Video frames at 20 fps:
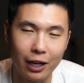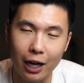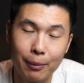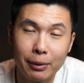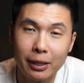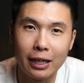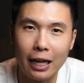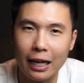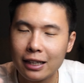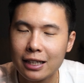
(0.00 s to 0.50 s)
I
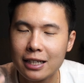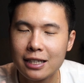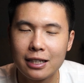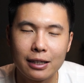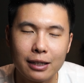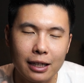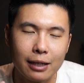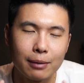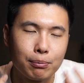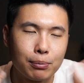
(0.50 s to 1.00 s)
mean, at least
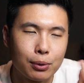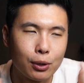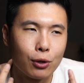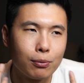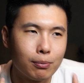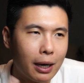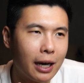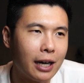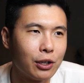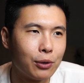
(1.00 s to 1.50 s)
it did blow
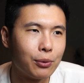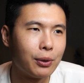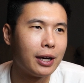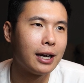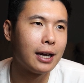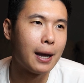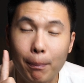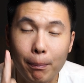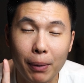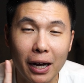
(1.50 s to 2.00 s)
mine
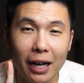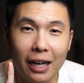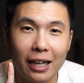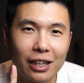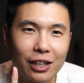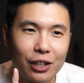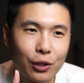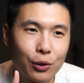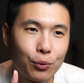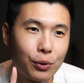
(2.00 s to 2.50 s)
away, but
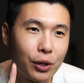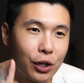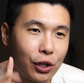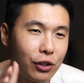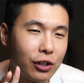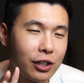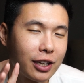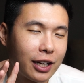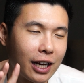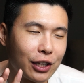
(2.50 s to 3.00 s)
we're going
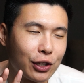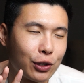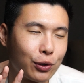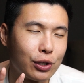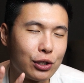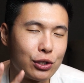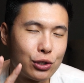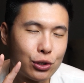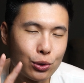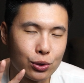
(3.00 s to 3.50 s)
to get to
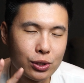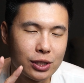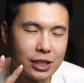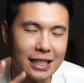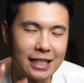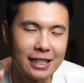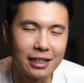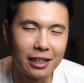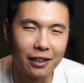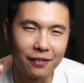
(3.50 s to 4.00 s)
the
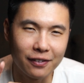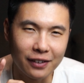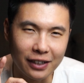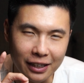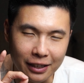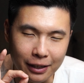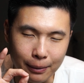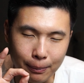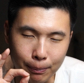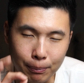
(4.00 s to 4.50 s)
juicy stuff
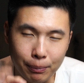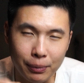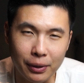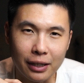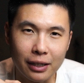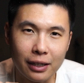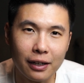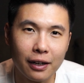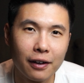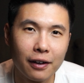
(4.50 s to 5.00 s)
in a bit.